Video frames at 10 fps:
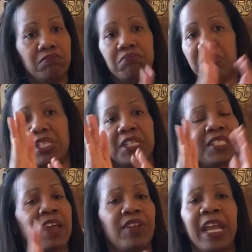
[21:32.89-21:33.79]
six,
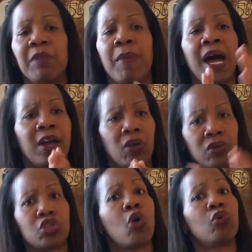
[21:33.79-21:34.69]
seven, eight mile
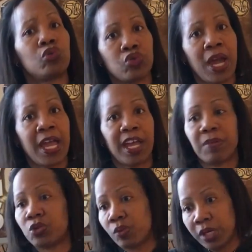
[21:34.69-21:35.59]
total drag
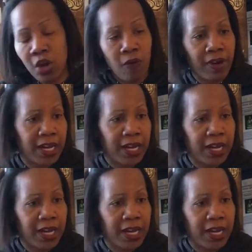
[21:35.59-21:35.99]
between Novi